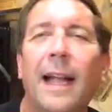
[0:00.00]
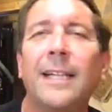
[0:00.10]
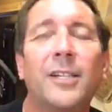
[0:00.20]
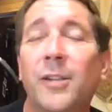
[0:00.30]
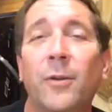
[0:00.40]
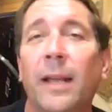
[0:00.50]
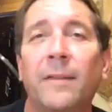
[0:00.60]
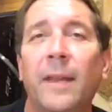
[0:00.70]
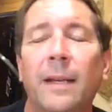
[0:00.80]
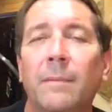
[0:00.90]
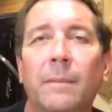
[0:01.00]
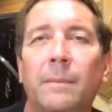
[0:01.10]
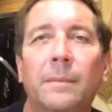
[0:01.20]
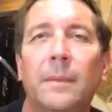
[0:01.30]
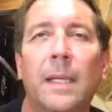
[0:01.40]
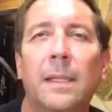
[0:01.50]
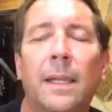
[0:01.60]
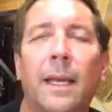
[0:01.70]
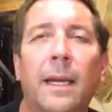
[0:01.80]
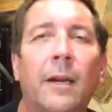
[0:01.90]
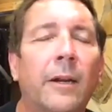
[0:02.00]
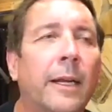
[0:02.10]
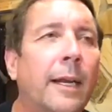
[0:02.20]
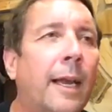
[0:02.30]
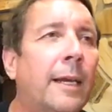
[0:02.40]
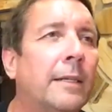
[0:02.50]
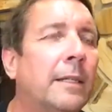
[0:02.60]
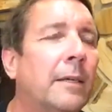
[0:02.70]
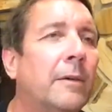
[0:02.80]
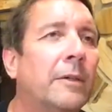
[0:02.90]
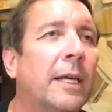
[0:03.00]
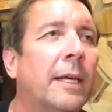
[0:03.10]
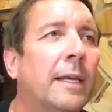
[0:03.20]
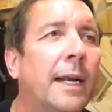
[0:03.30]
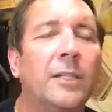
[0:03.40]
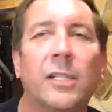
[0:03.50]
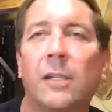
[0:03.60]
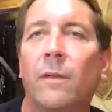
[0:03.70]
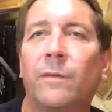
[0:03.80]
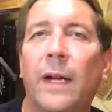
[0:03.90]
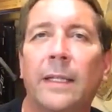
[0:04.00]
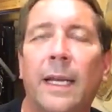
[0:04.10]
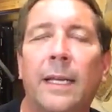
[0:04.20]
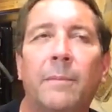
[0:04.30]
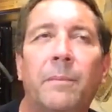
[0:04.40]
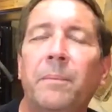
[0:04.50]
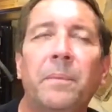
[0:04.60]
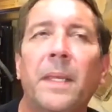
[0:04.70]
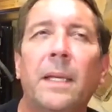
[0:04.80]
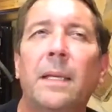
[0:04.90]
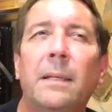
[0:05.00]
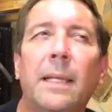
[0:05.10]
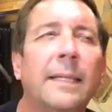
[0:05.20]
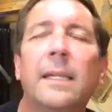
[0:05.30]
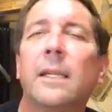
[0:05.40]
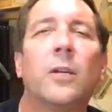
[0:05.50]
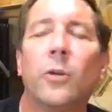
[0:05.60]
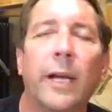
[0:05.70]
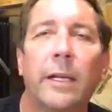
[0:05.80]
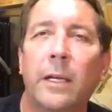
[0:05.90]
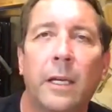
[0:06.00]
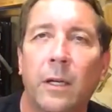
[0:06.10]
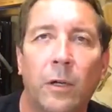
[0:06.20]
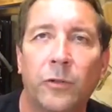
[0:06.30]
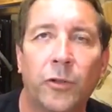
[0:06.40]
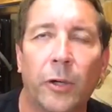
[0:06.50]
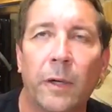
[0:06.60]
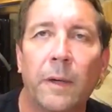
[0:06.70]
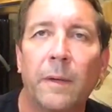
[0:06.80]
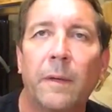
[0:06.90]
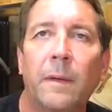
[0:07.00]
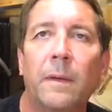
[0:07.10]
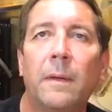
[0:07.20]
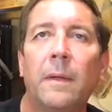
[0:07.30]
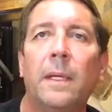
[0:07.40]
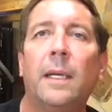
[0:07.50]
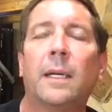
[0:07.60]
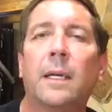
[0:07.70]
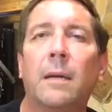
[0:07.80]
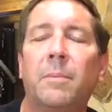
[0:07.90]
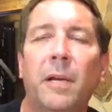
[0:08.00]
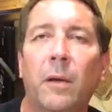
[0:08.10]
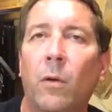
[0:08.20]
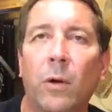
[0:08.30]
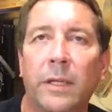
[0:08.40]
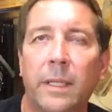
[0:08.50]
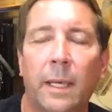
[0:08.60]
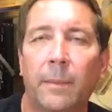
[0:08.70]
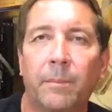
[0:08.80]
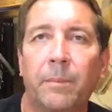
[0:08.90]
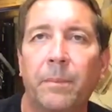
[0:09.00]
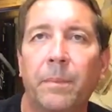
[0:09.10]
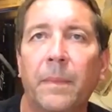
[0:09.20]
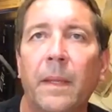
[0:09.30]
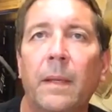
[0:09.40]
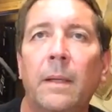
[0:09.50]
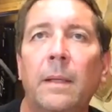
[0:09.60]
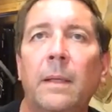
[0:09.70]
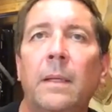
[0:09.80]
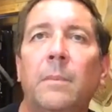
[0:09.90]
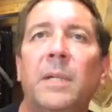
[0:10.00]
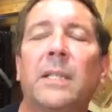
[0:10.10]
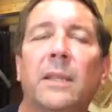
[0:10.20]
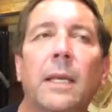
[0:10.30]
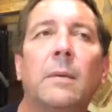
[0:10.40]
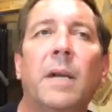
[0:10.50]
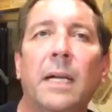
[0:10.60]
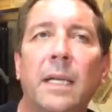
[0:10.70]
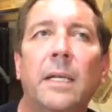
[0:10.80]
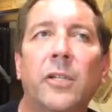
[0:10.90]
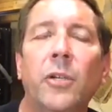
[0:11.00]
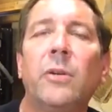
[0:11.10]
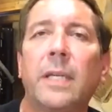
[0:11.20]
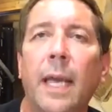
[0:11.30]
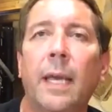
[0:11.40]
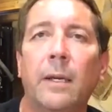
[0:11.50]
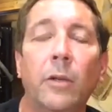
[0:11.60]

I just don't have that, that, that arrogant attitude, okay? I just don't find that that doesn't create good culture in a company or a team. But the thing about it is, you can.